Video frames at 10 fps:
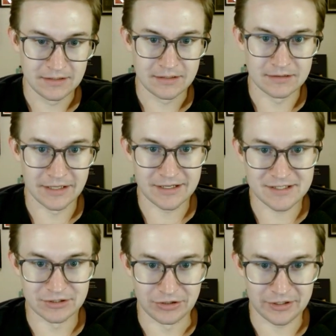Let us
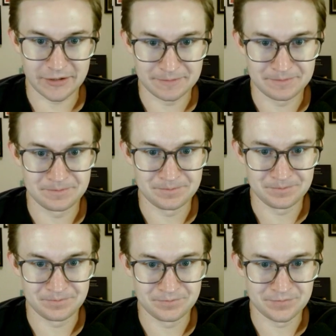look.
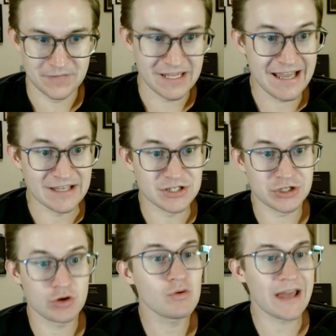He has
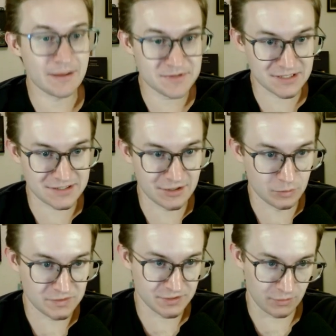2 games this year
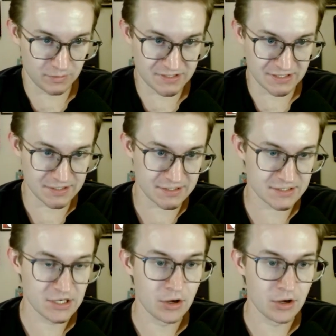with 0 assists,